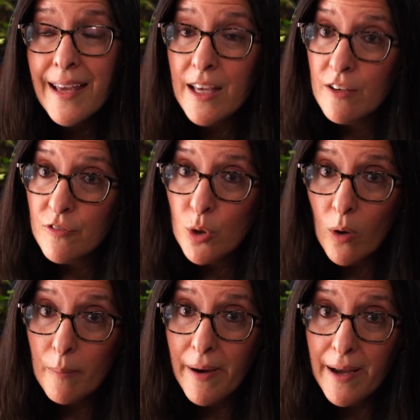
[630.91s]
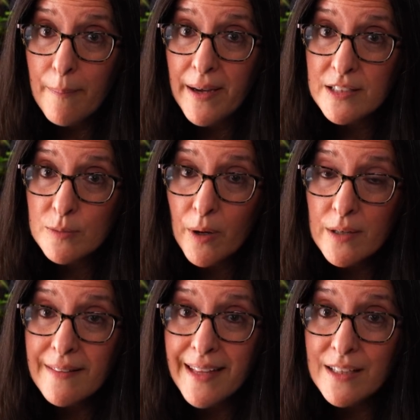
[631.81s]
If you are by a
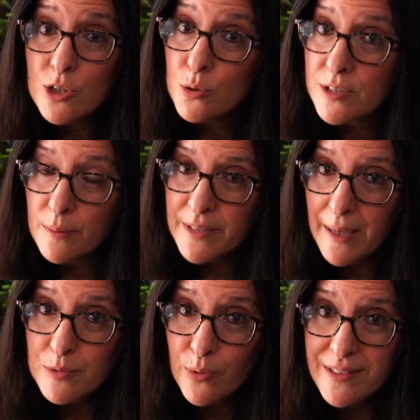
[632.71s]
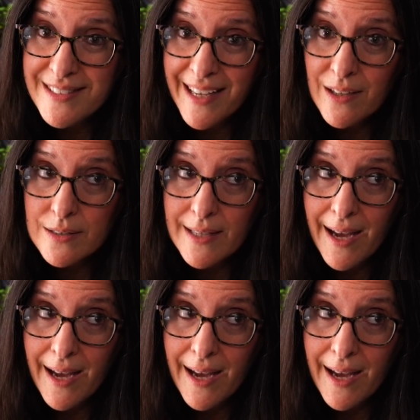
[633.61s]
PetSmart, they do sometimes run sales.